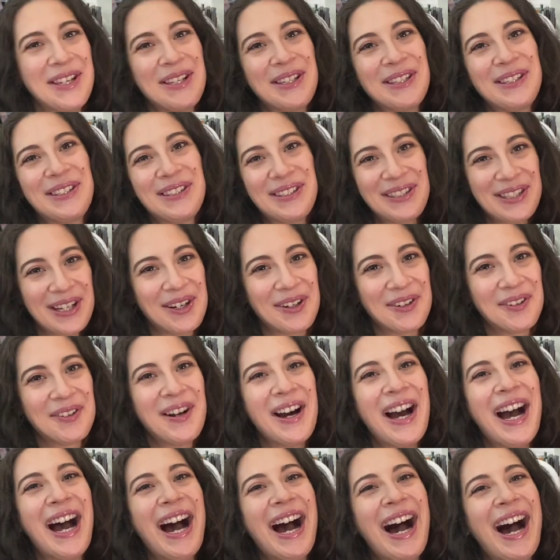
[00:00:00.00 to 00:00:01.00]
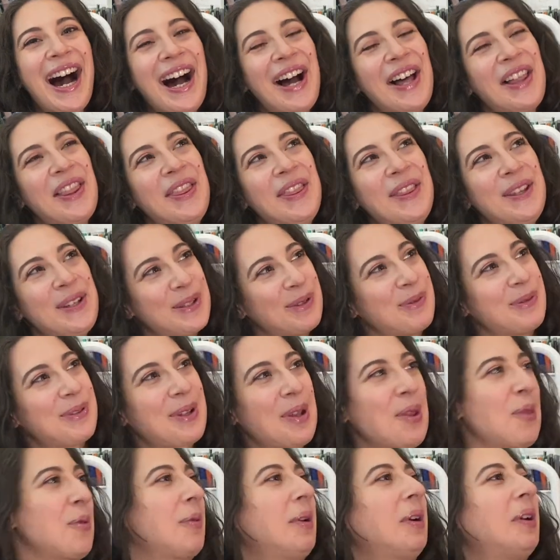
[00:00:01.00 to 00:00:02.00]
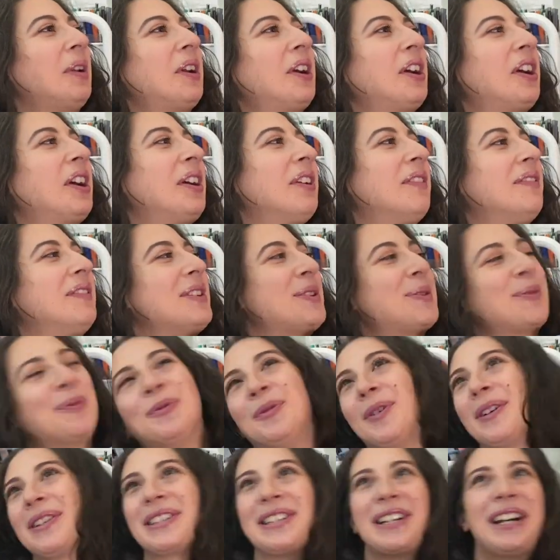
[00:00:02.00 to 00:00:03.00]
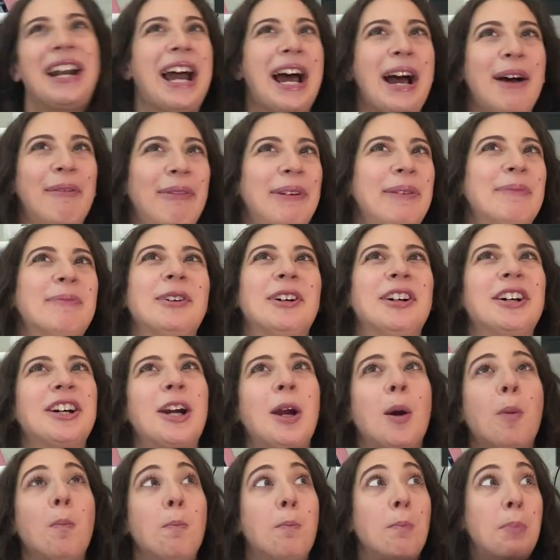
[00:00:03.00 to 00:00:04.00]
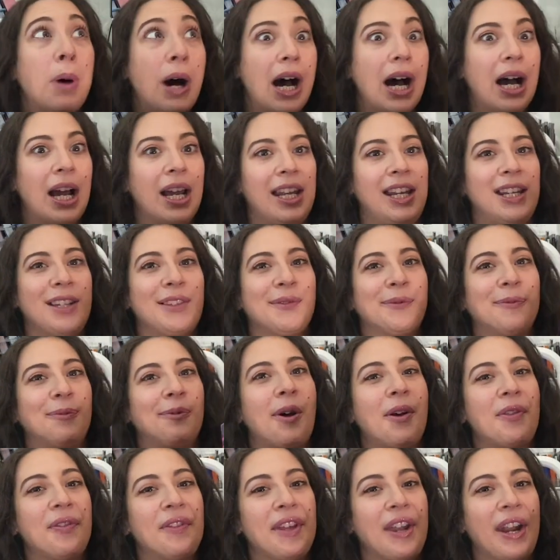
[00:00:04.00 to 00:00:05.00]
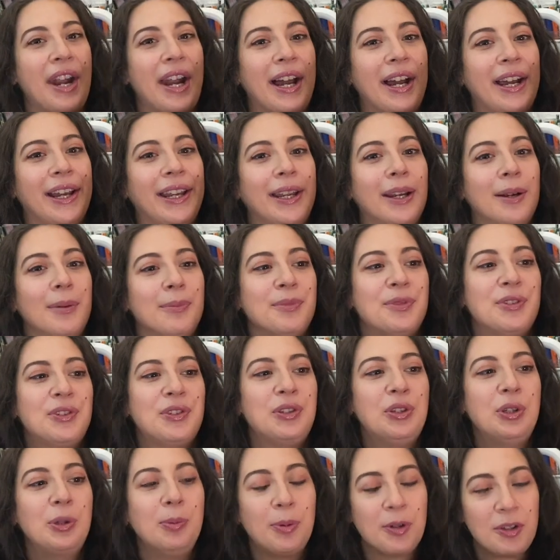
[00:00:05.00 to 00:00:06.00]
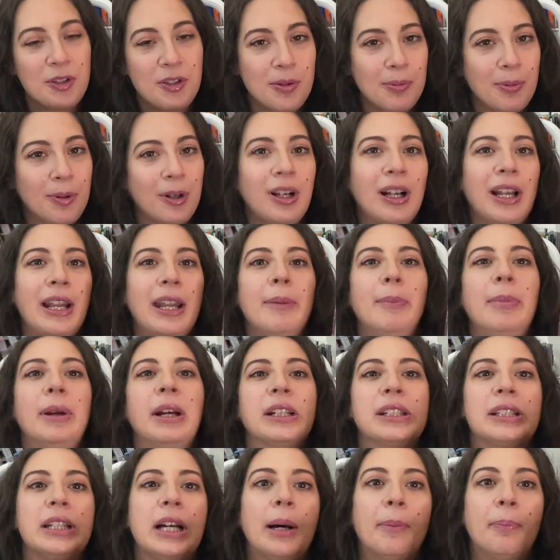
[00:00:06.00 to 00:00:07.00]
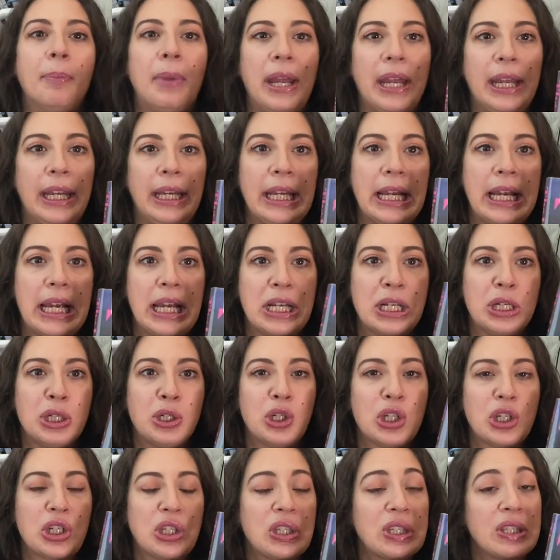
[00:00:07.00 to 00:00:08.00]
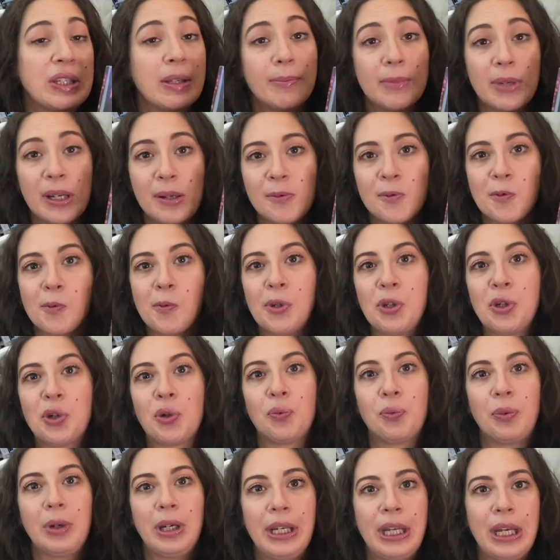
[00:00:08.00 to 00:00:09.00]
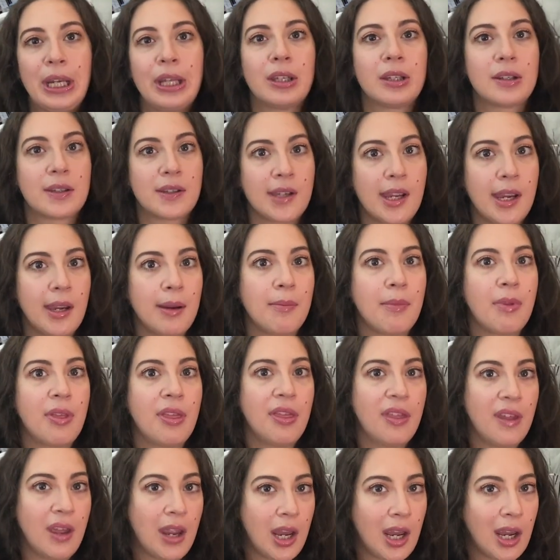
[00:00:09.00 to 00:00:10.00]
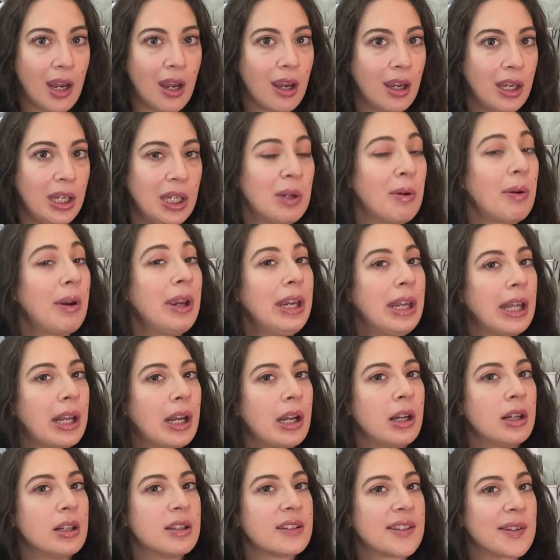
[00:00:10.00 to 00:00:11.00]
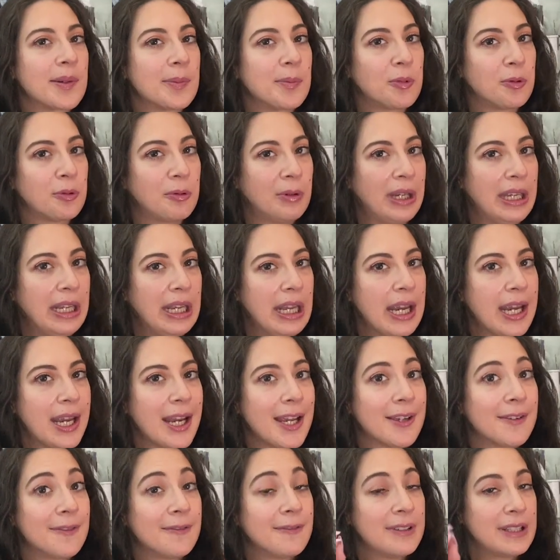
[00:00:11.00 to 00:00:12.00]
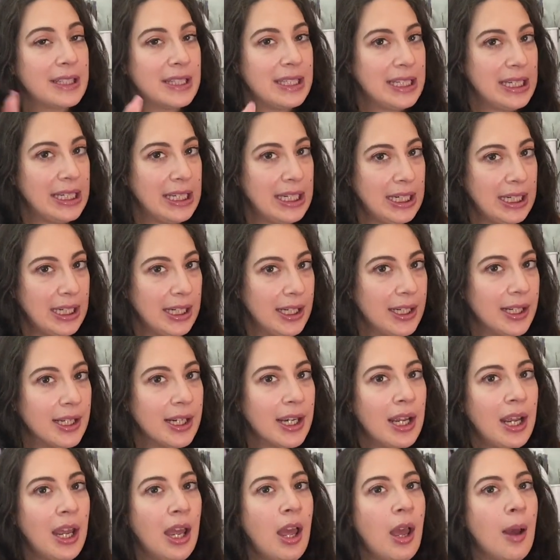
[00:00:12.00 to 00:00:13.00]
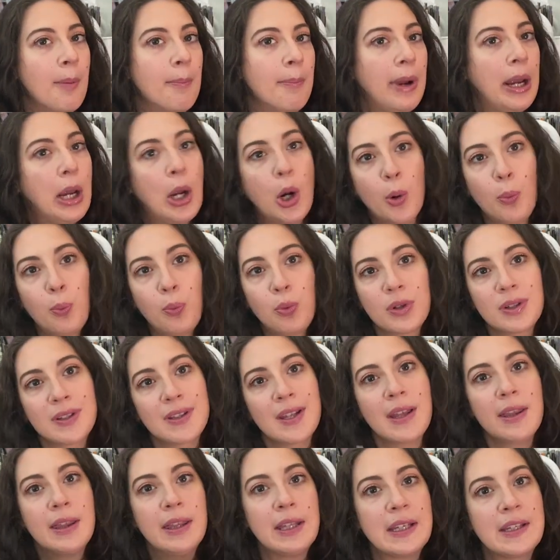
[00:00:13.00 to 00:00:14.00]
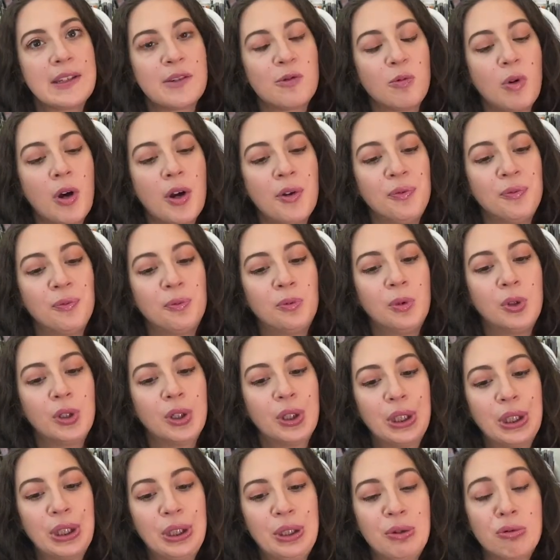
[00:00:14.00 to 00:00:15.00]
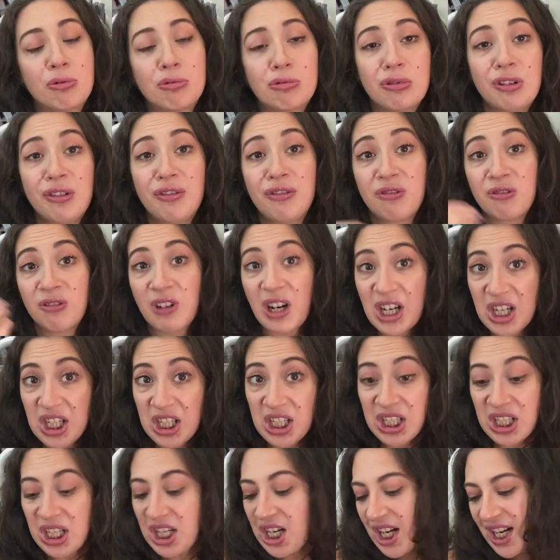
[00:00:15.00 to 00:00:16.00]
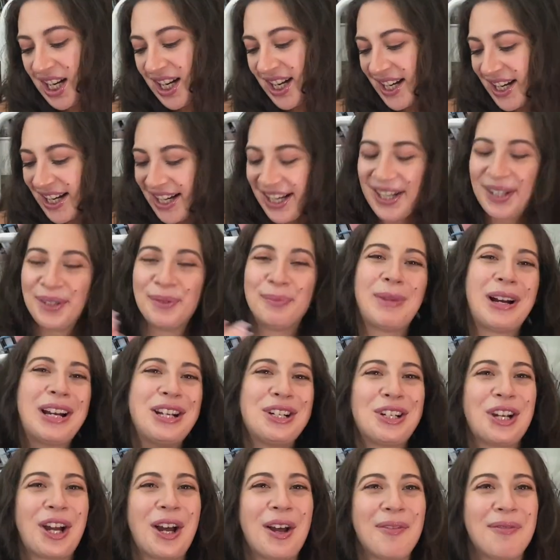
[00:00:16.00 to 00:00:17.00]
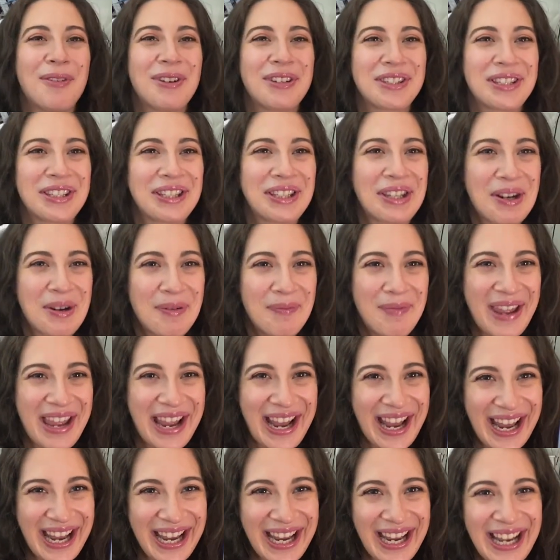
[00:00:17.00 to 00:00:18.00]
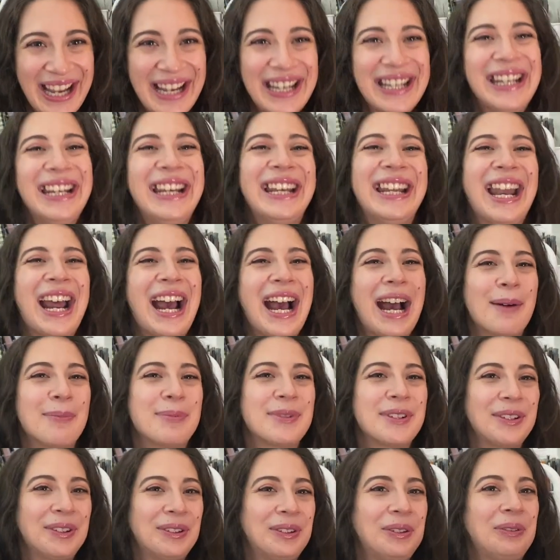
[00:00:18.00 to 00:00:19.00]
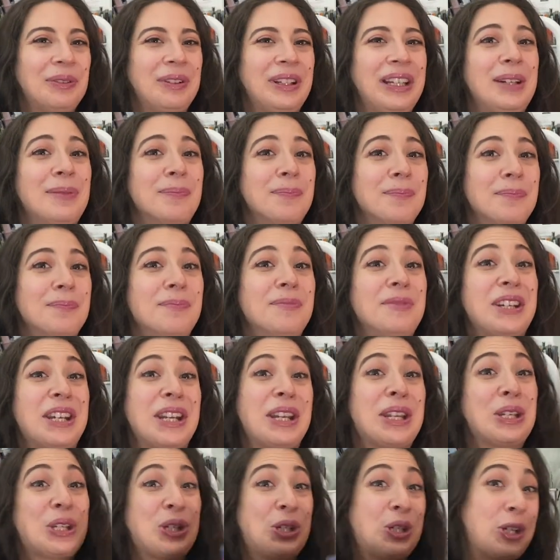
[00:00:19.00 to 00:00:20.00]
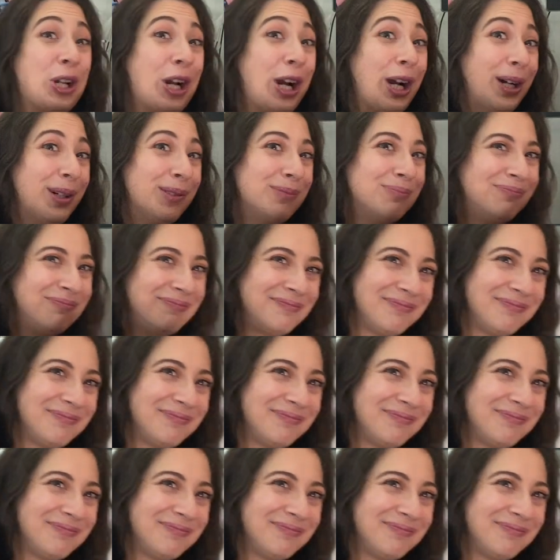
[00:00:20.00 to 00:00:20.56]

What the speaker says: So this was a thriller. This wasn't a happy book, but it's one that I am super, super glad I picked up. And just sometimes when you're reading the same thing, you can get some reading fatigue. My hope was that this one would refresh my genres a little bit, and it absolutely did its job.